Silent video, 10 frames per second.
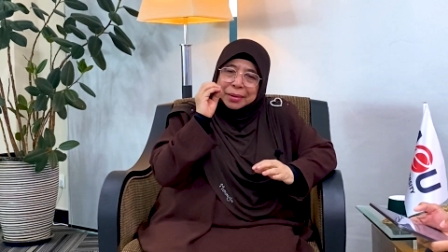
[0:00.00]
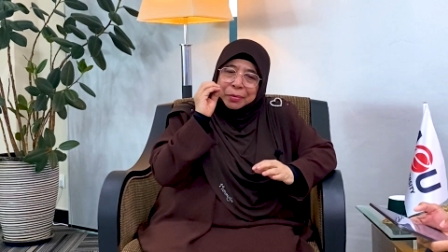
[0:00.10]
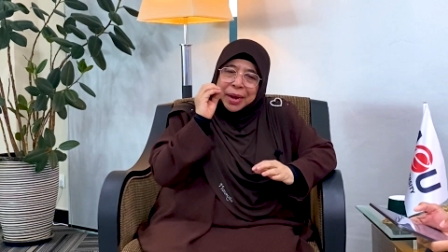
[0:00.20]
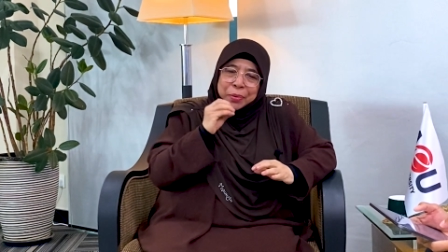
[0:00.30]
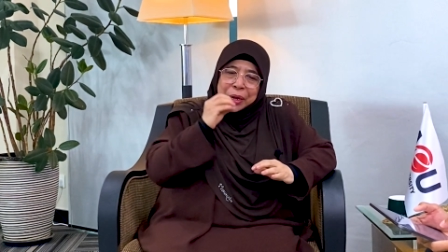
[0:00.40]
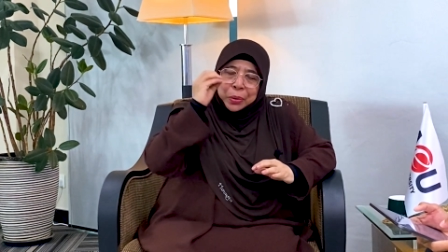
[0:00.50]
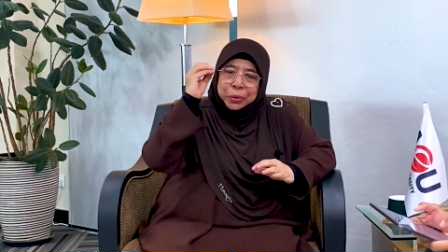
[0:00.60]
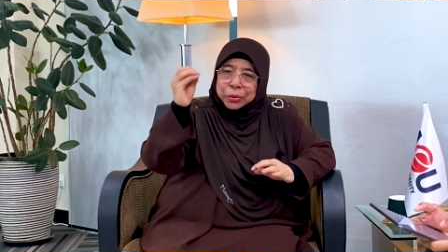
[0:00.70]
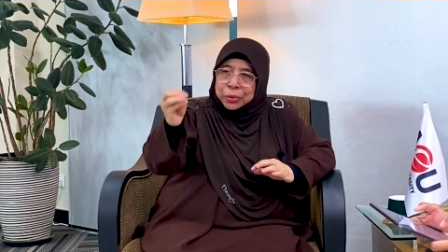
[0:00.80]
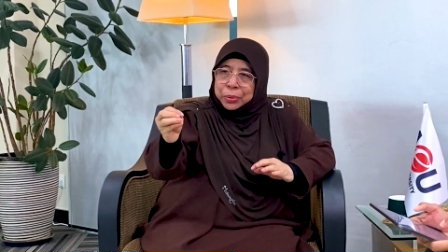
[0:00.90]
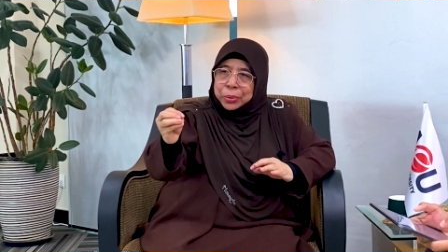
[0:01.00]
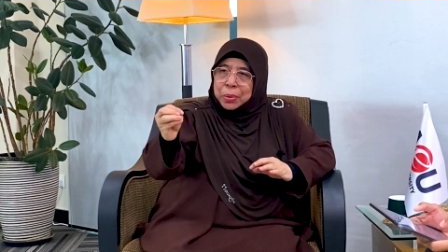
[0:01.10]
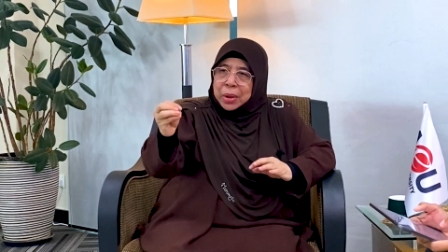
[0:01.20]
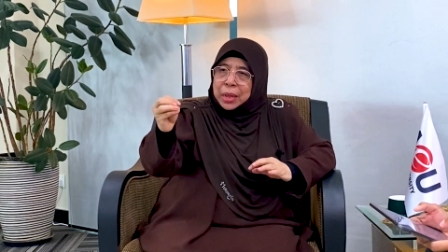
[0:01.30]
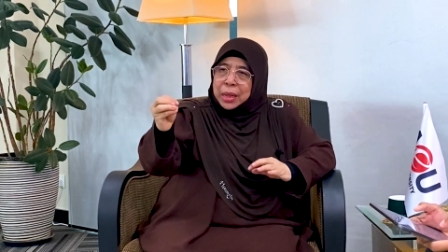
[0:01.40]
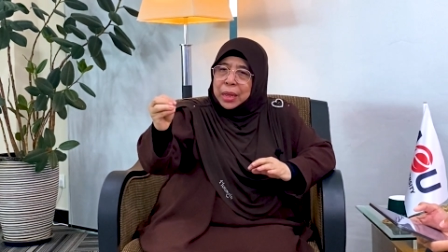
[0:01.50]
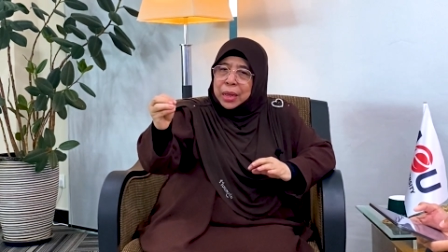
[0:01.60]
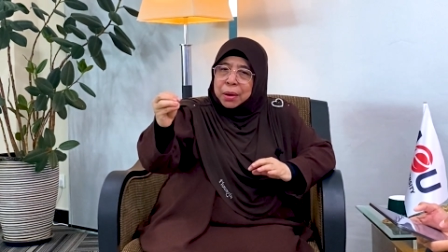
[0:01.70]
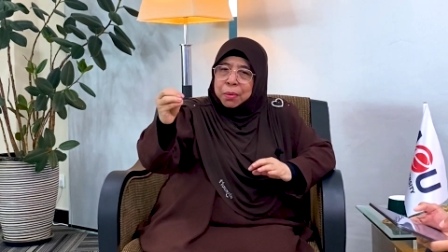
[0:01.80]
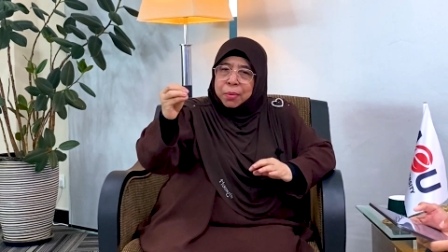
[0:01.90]
when we go to school,
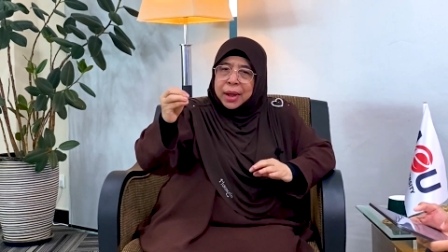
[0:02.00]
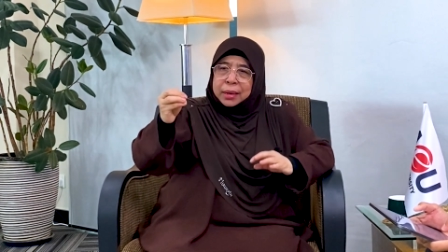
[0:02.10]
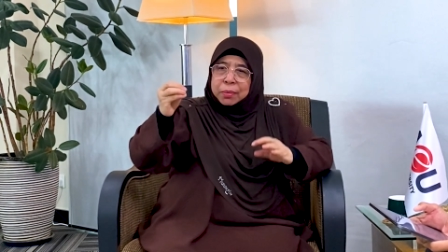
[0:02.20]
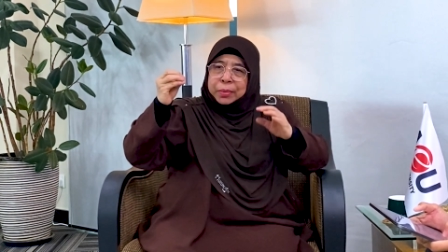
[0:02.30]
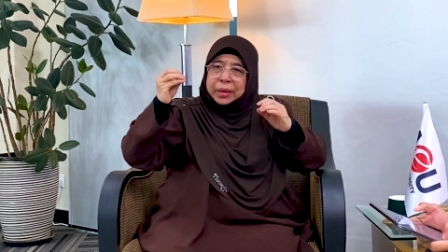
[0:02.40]
what